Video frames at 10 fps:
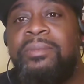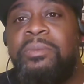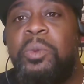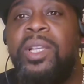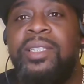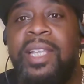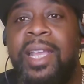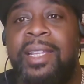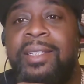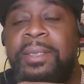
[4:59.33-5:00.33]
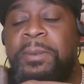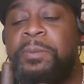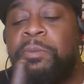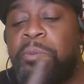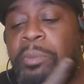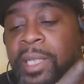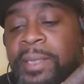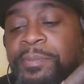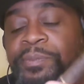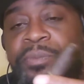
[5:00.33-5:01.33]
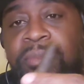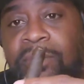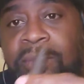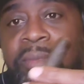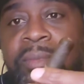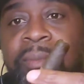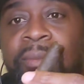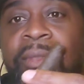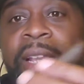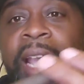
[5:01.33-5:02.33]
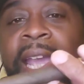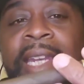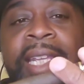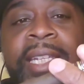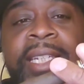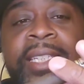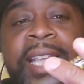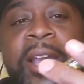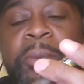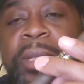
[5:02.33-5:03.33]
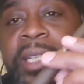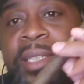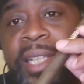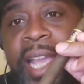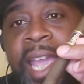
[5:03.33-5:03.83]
Wednesday. But I had to get this out because I